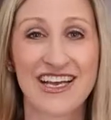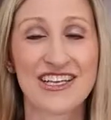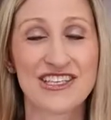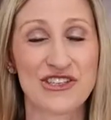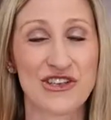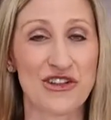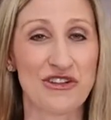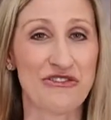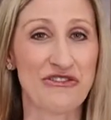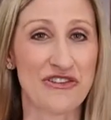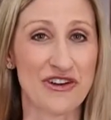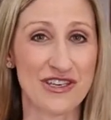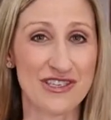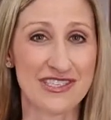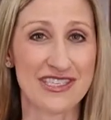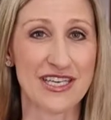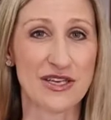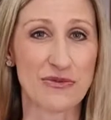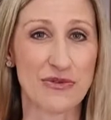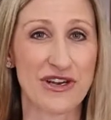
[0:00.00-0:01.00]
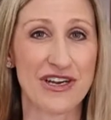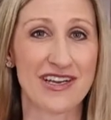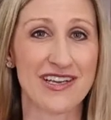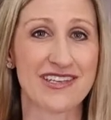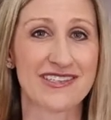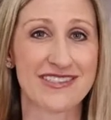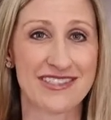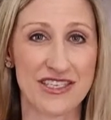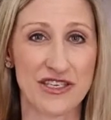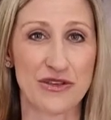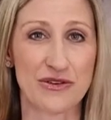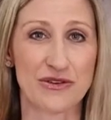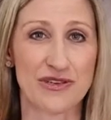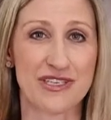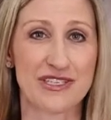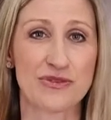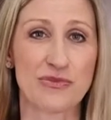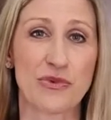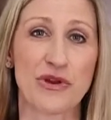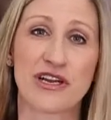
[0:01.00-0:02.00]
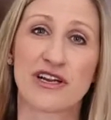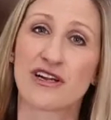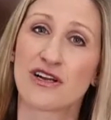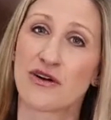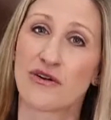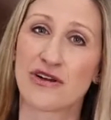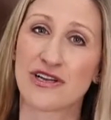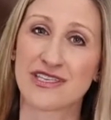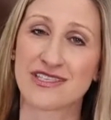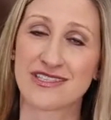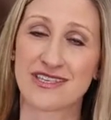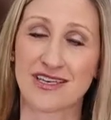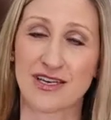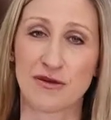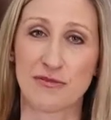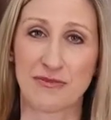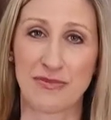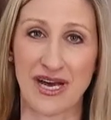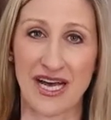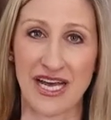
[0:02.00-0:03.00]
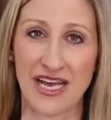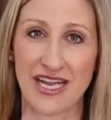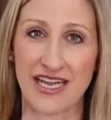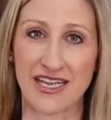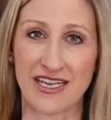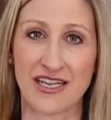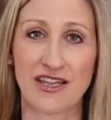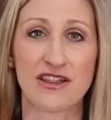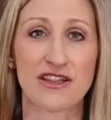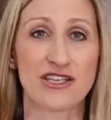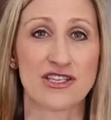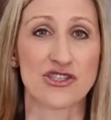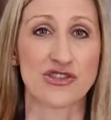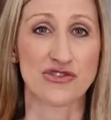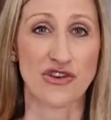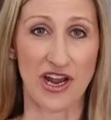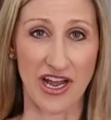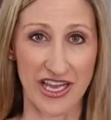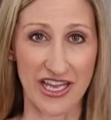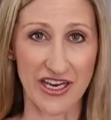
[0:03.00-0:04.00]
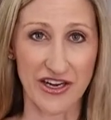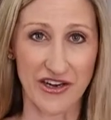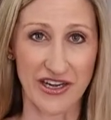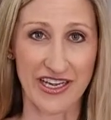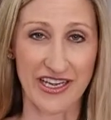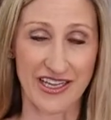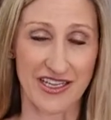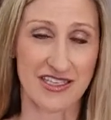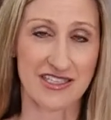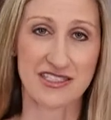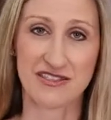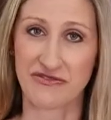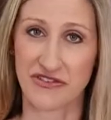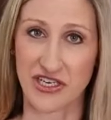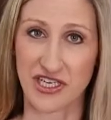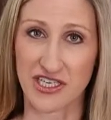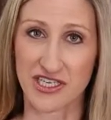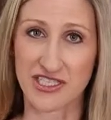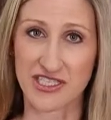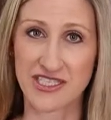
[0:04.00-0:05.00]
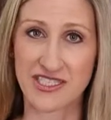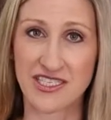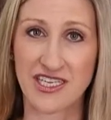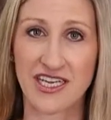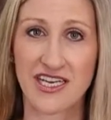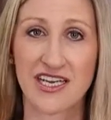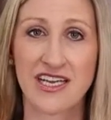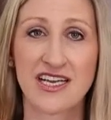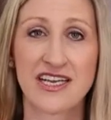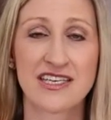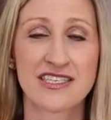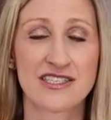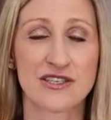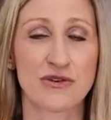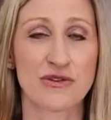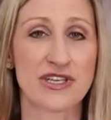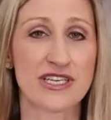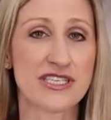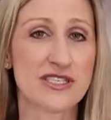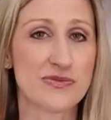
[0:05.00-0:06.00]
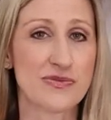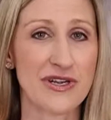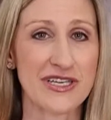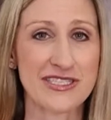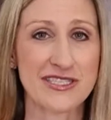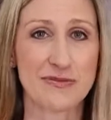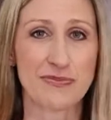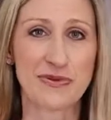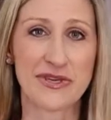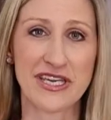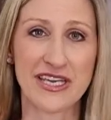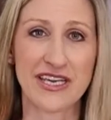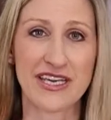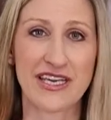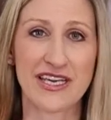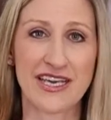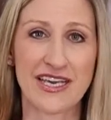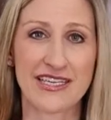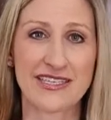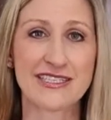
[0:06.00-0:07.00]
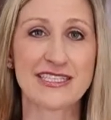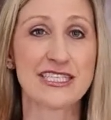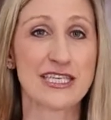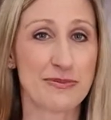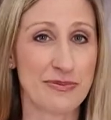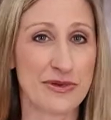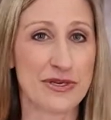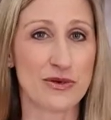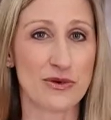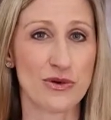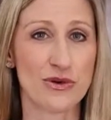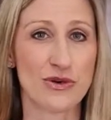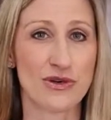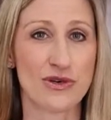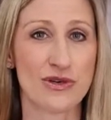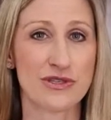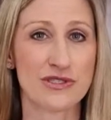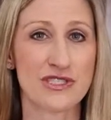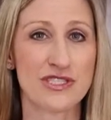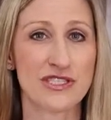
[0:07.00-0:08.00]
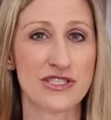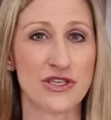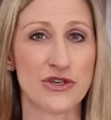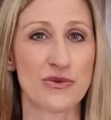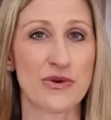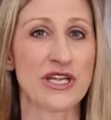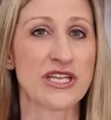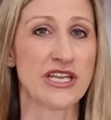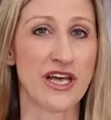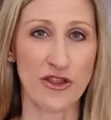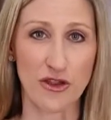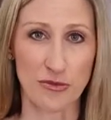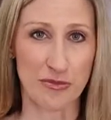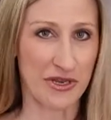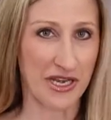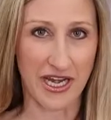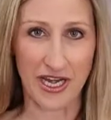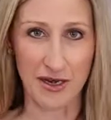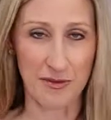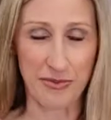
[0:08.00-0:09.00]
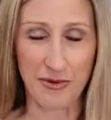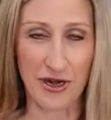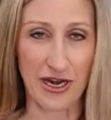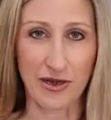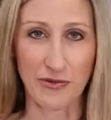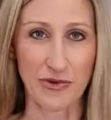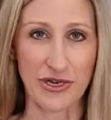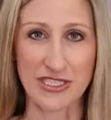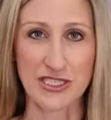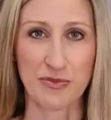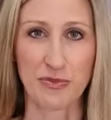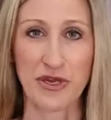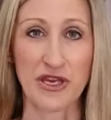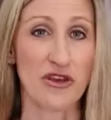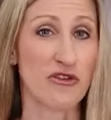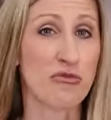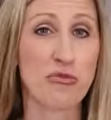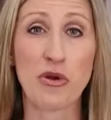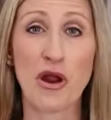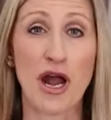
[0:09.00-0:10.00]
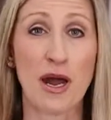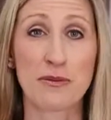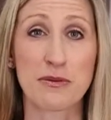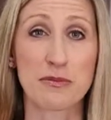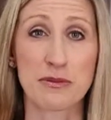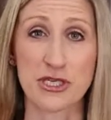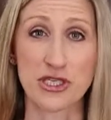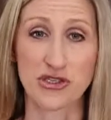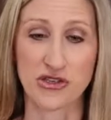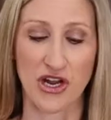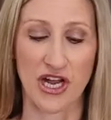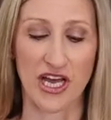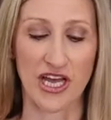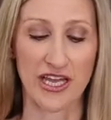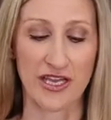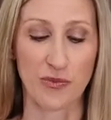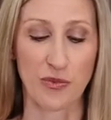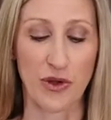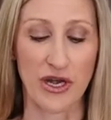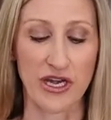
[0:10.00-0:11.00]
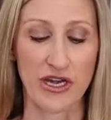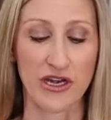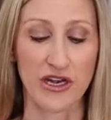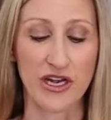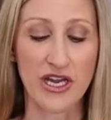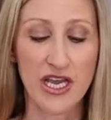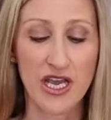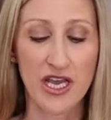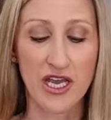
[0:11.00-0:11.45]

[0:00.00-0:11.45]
So the first thing we're going to do is we're going to combine the dry ingredients first. So this recipe is typical to another banana bread recipe you've probably tried, where